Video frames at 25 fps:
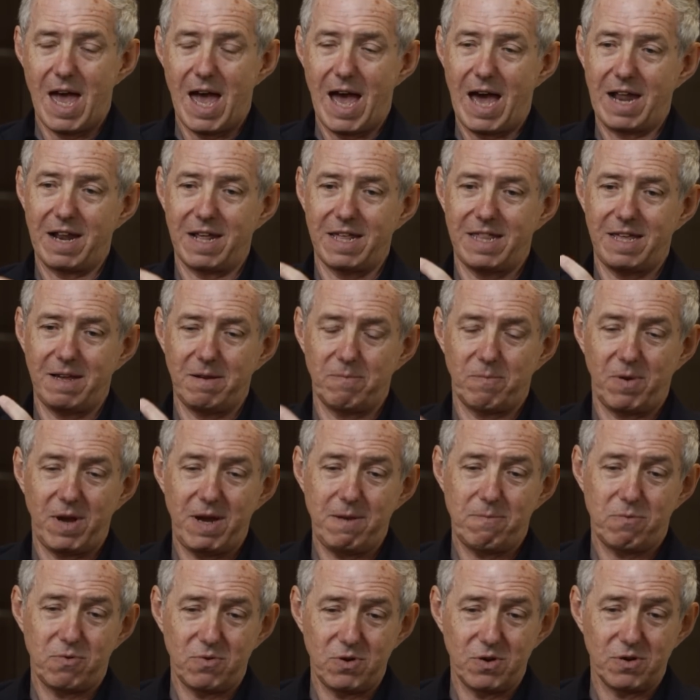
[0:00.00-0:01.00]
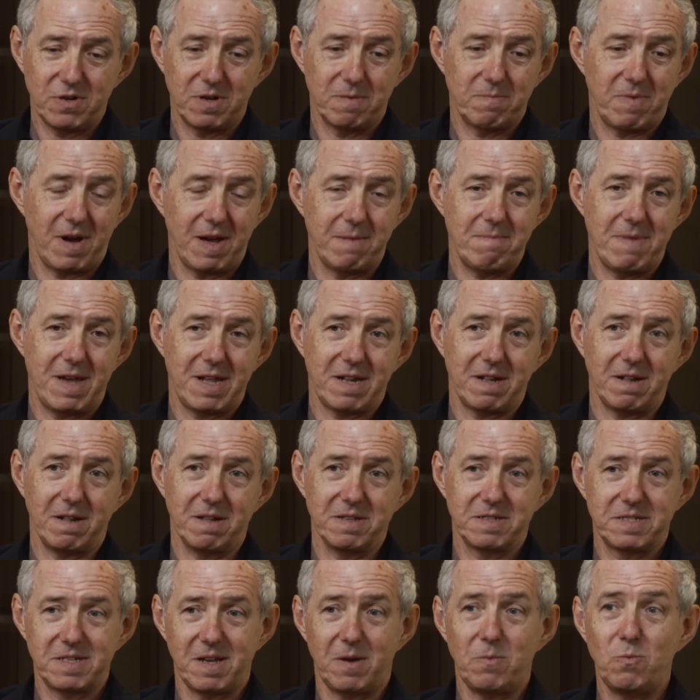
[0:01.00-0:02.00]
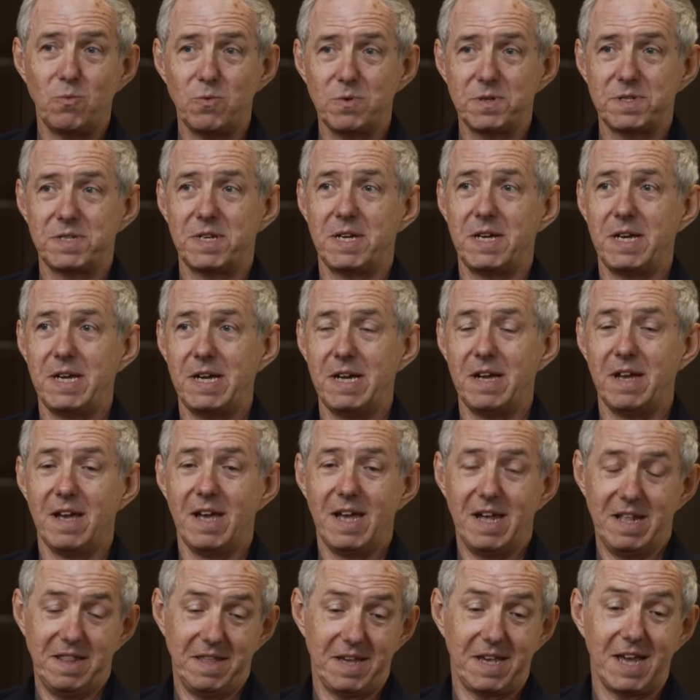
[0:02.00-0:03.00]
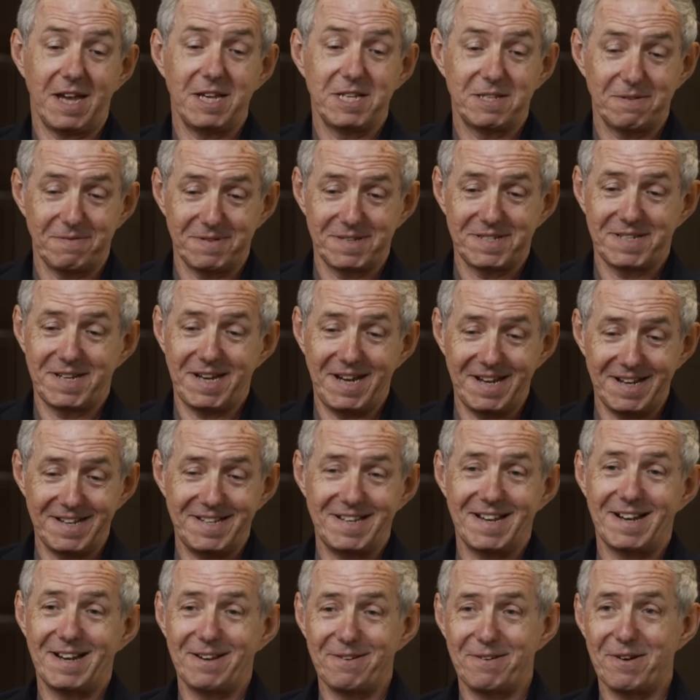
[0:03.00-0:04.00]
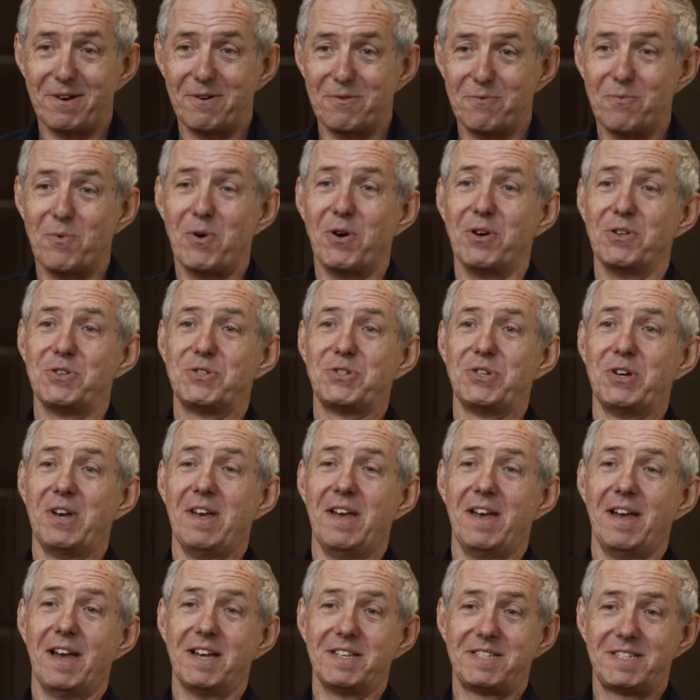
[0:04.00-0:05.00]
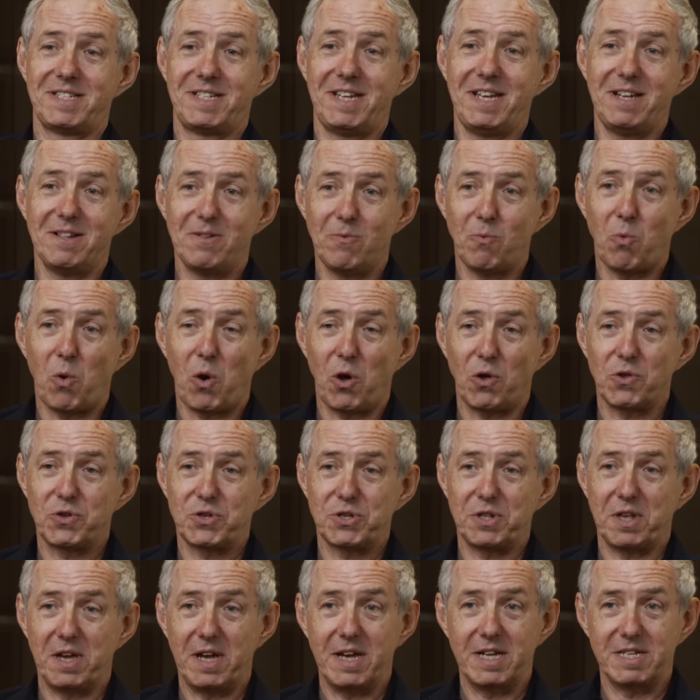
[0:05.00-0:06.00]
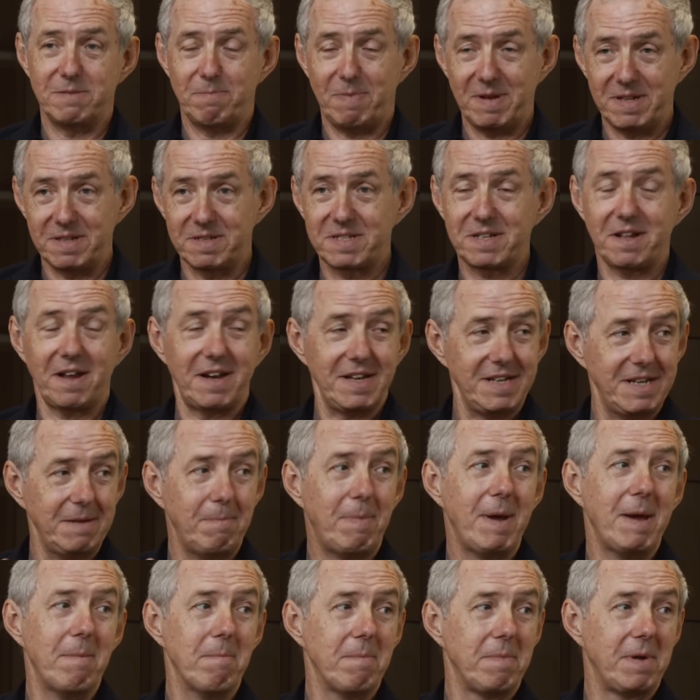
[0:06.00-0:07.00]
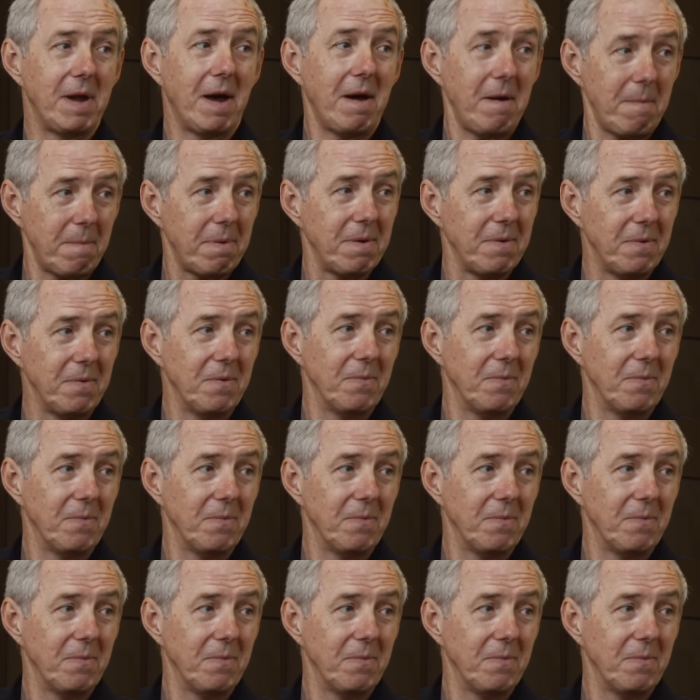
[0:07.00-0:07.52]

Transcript: And I think people look at bimetal. Some will see, in the case of a steel and yellow gold watch, a steel watch that has been slightly pimped up